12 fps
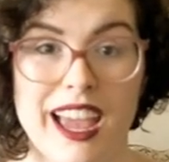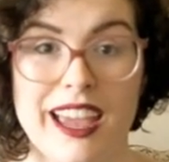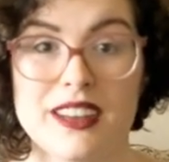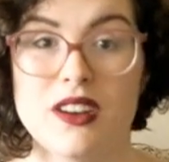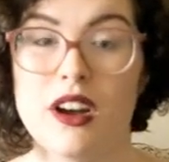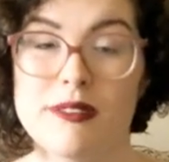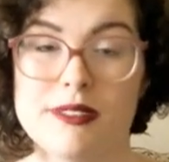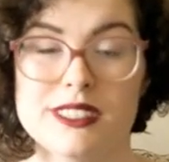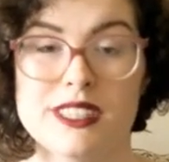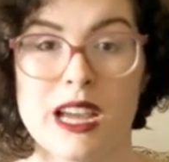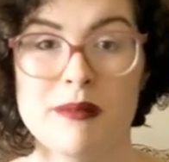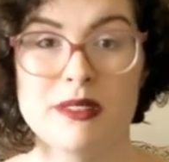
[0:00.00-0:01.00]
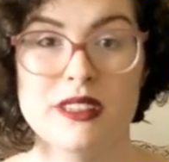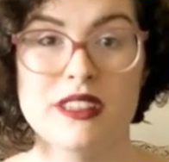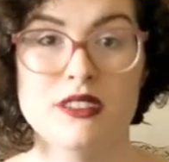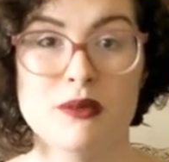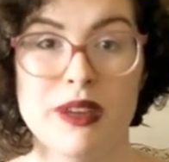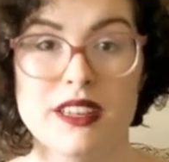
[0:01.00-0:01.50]
and oftentimes
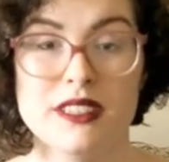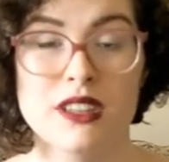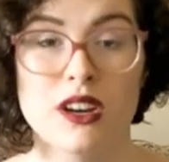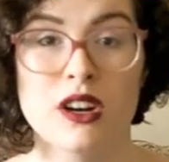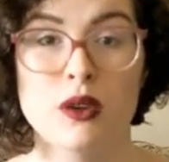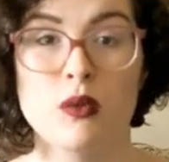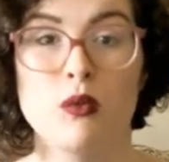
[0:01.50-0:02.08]
these wigs are